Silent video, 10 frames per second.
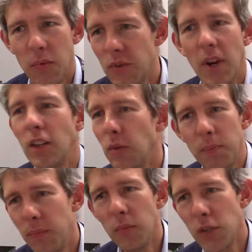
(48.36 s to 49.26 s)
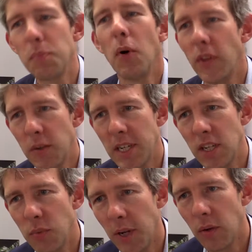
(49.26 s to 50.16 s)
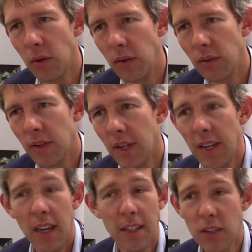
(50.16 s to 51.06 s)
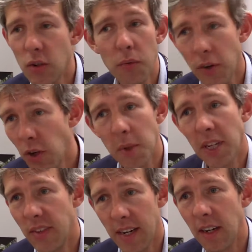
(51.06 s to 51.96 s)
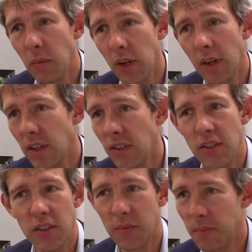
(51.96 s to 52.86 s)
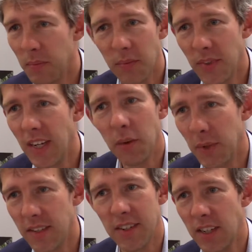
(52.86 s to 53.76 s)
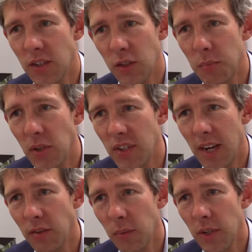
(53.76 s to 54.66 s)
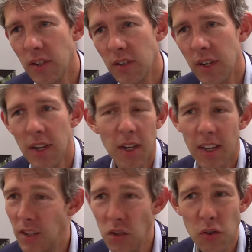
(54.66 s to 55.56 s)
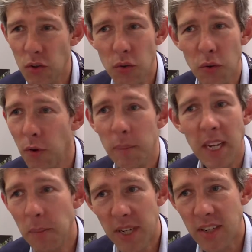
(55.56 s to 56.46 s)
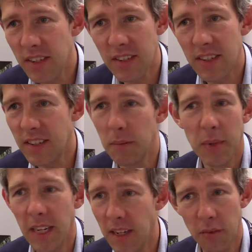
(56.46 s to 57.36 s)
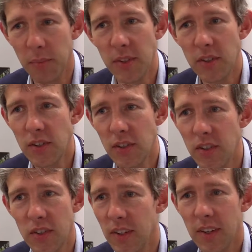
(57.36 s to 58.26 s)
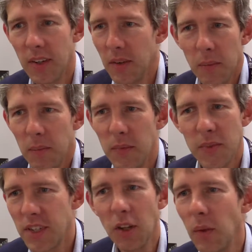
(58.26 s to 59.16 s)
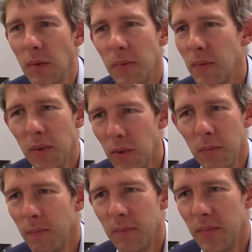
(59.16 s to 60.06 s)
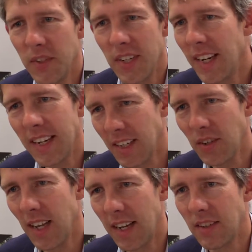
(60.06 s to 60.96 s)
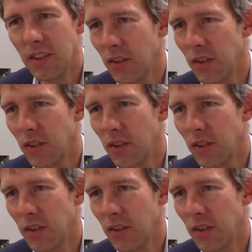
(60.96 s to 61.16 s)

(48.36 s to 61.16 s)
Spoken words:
try to respond as best as we could. And that's true for humanitarian workers dealing with disaster response afterwards. It's also true for many businesses and many governments just still seeing natural hazards